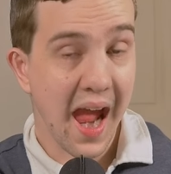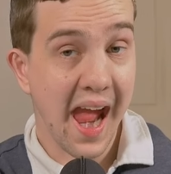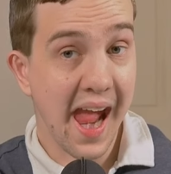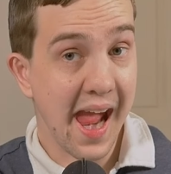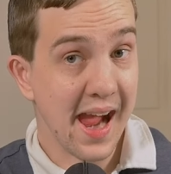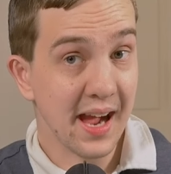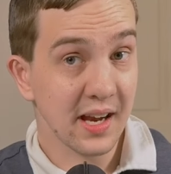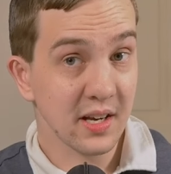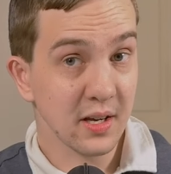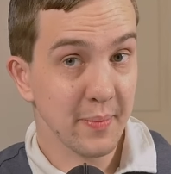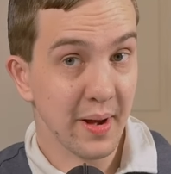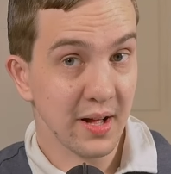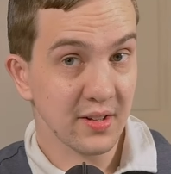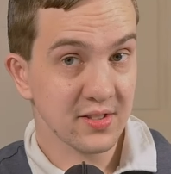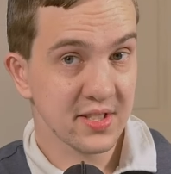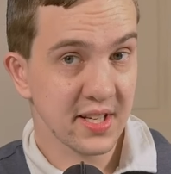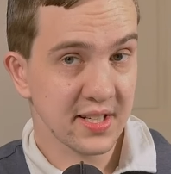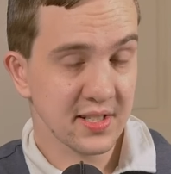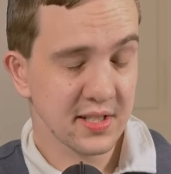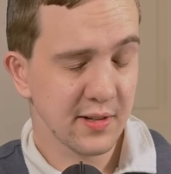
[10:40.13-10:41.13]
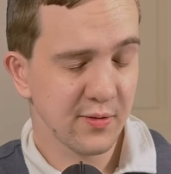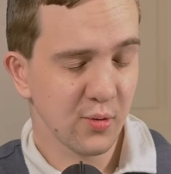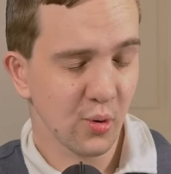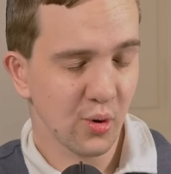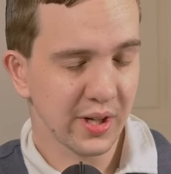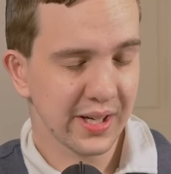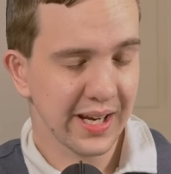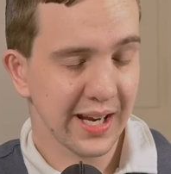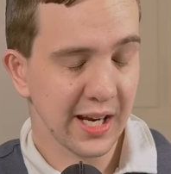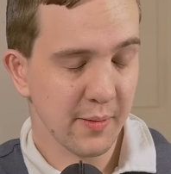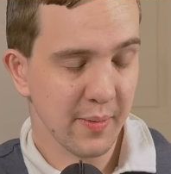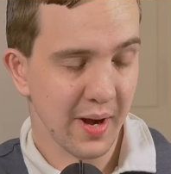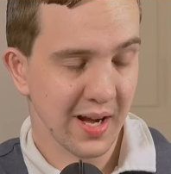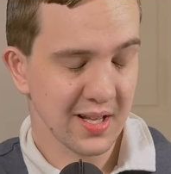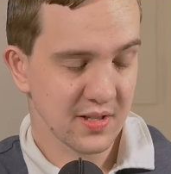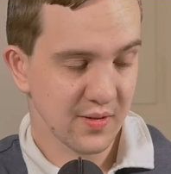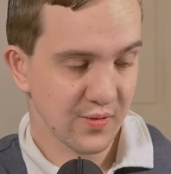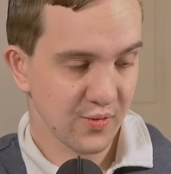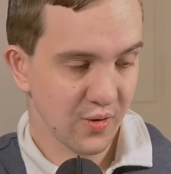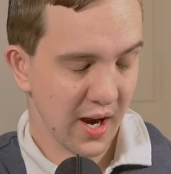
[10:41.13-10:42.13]
and about 64
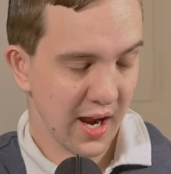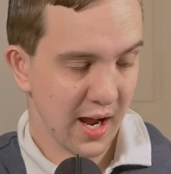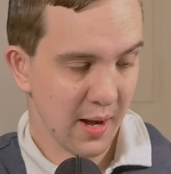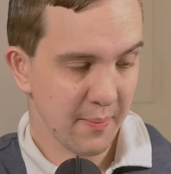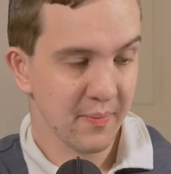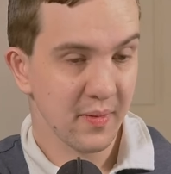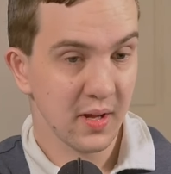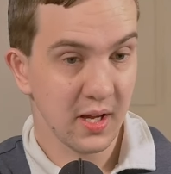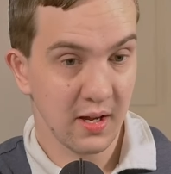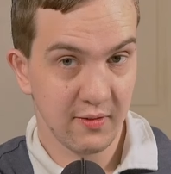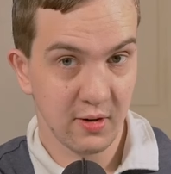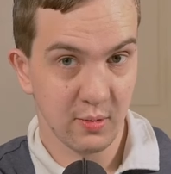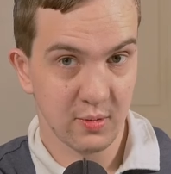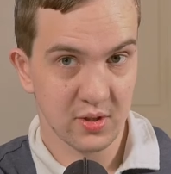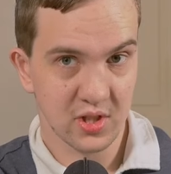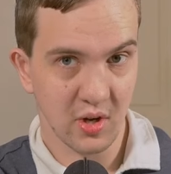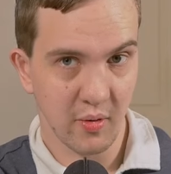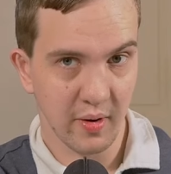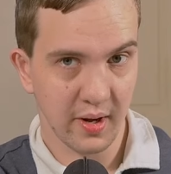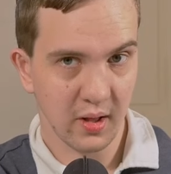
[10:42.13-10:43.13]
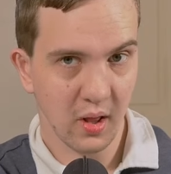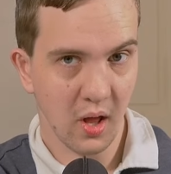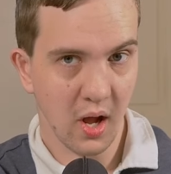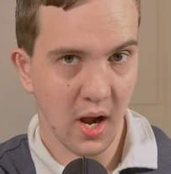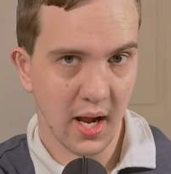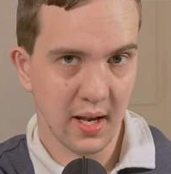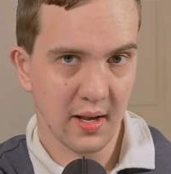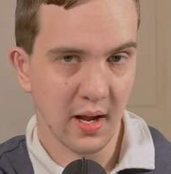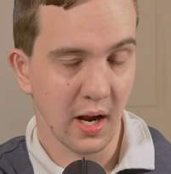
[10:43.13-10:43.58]
gigabytes of RAM if you were so inclined.